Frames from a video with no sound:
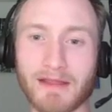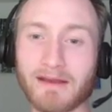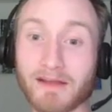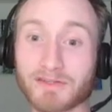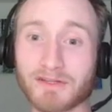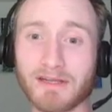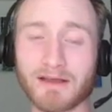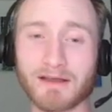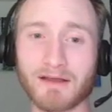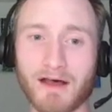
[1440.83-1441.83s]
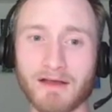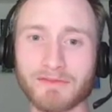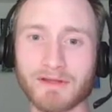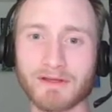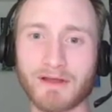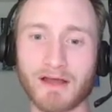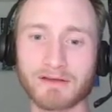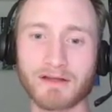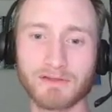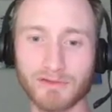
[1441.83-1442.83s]
actually uh, on the
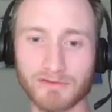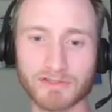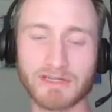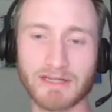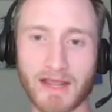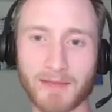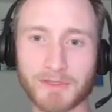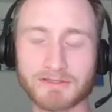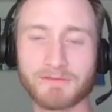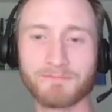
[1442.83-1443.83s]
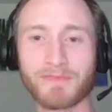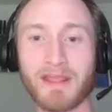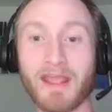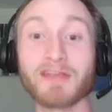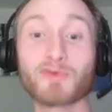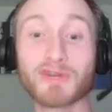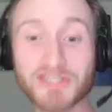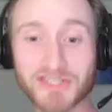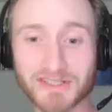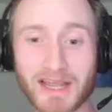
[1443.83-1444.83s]
Hanyang University campus, a
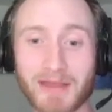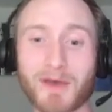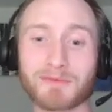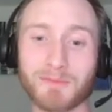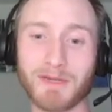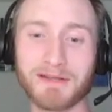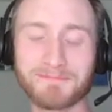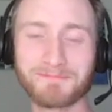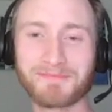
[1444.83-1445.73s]
Christian came up to me